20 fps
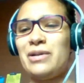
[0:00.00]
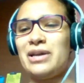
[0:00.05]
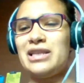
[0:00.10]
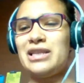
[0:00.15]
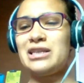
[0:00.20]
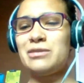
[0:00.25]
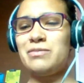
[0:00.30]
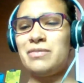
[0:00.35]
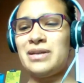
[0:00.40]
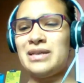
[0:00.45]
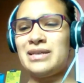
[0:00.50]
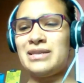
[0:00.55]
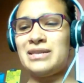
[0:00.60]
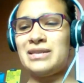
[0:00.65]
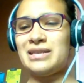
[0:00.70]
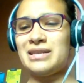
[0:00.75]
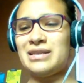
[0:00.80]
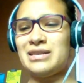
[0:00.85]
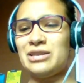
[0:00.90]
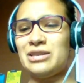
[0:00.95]
what
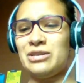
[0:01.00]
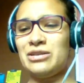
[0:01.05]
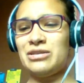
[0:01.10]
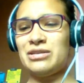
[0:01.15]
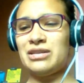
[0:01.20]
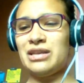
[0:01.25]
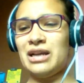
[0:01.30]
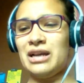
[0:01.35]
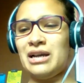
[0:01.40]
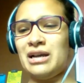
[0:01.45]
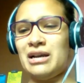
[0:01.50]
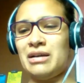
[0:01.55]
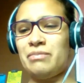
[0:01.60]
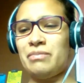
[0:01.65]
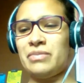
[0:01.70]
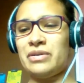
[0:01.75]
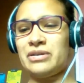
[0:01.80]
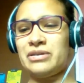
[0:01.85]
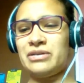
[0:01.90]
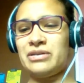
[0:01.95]
expenses does
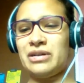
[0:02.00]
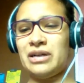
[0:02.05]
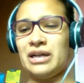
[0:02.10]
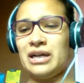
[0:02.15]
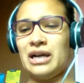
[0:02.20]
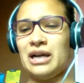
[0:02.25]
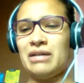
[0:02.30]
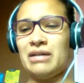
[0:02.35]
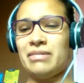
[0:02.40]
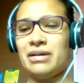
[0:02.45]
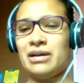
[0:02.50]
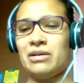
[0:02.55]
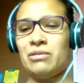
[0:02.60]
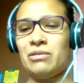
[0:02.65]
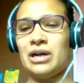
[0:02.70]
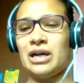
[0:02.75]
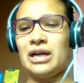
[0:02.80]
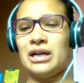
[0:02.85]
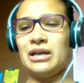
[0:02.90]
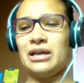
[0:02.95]
a person have
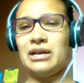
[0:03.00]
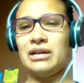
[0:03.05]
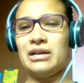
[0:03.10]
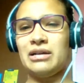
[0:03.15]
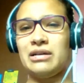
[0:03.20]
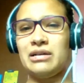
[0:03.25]
and why?